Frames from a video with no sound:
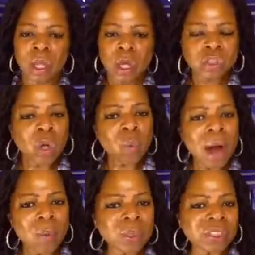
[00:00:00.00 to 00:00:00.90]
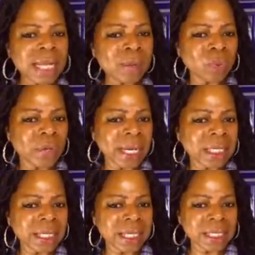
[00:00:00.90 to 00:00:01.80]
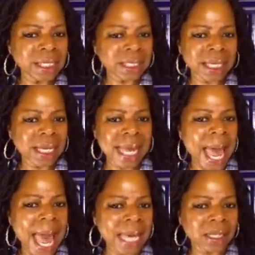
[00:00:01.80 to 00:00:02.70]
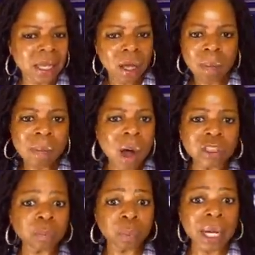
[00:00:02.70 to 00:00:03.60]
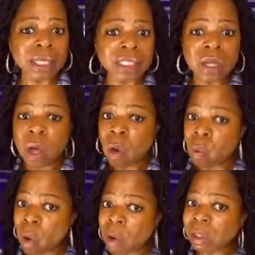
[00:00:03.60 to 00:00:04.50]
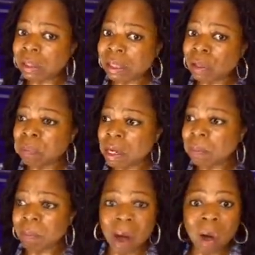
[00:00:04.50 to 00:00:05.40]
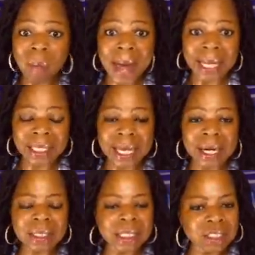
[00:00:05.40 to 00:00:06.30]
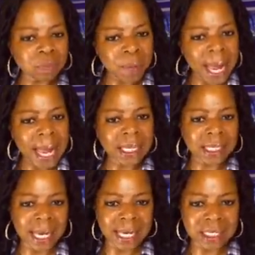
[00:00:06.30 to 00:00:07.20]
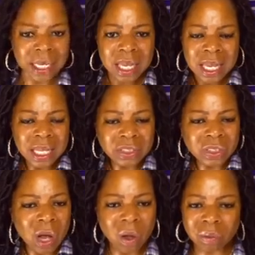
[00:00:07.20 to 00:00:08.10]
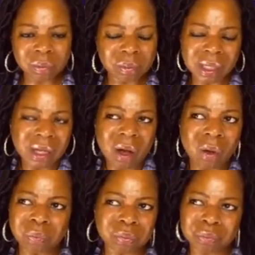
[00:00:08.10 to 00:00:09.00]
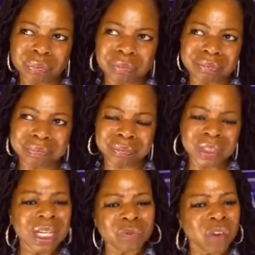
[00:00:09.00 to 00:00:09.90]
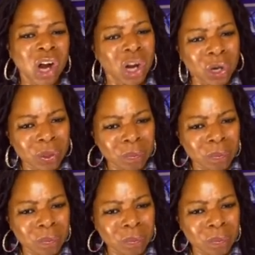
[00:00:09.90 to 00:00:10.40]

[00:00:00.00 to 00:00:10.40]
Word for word: So what was they really looking at? Most brothers want a little bit more back there than some pancakes. And so, you know, good for her.